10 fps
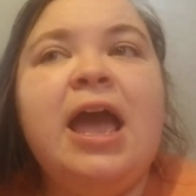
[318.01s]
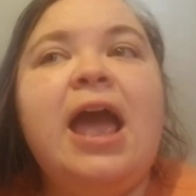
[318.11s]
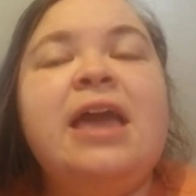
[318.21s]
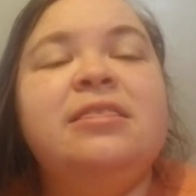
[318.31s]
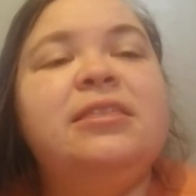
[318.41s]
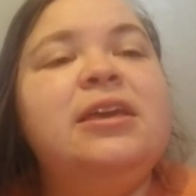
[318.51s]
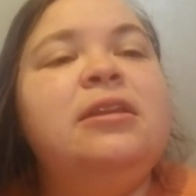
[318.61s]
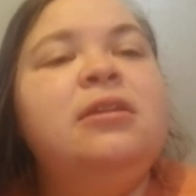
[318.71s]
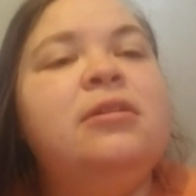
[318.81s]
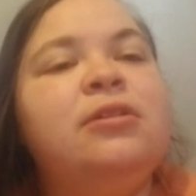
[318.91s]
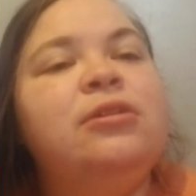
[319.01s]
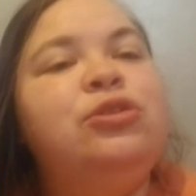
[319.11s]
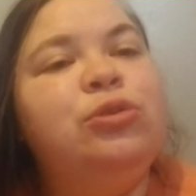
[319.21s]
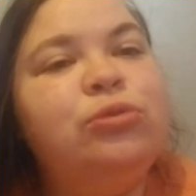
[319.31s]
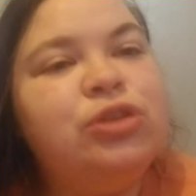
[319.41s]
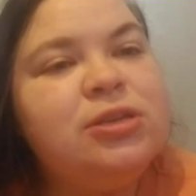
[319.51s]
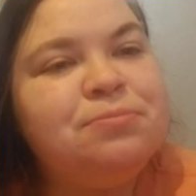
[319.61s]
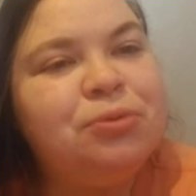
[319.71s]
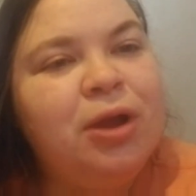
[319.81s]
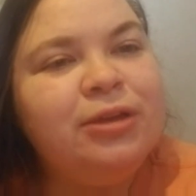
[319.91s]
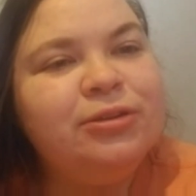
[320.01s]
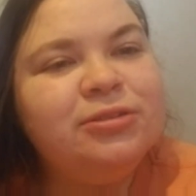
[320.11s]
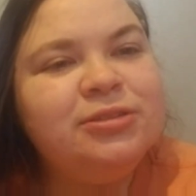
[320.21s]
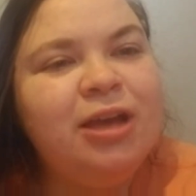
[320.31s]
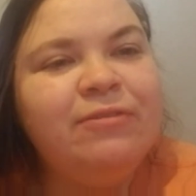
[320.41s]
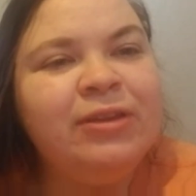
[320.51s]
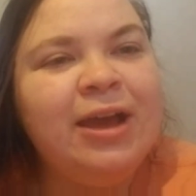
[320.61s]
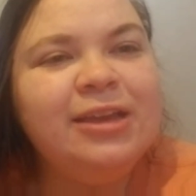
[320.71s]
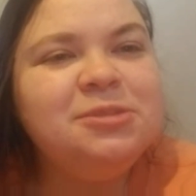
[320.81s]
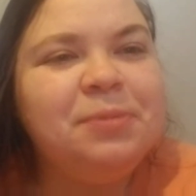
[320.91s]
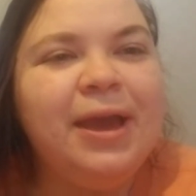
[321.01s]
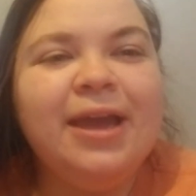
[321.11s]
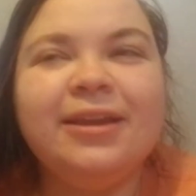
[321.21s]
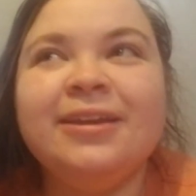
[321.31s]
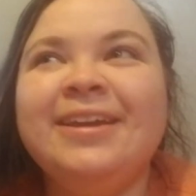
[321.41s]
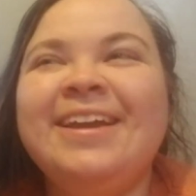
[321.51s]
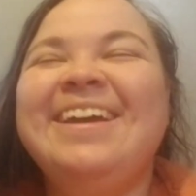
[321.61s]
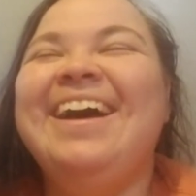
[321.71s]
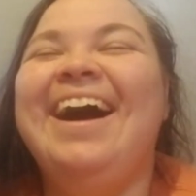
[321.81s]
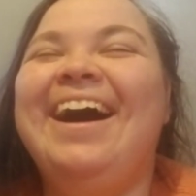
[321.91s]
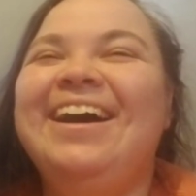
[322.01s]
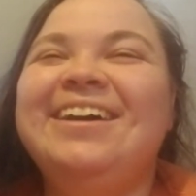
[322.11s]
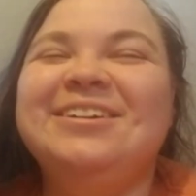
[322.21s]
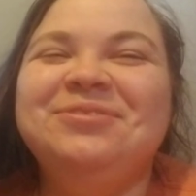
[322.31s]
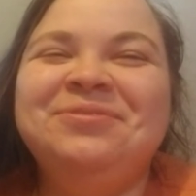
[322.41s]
and then you just brought yourself an ice pack. Um,